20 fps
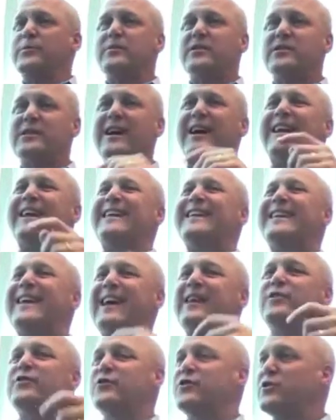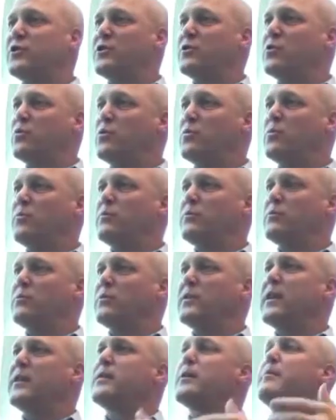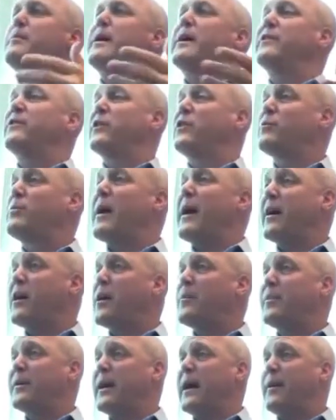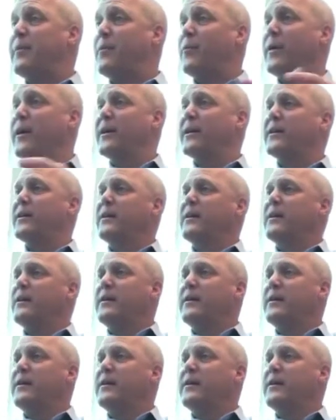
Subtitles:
We're just kind of getting the basics back up and operating.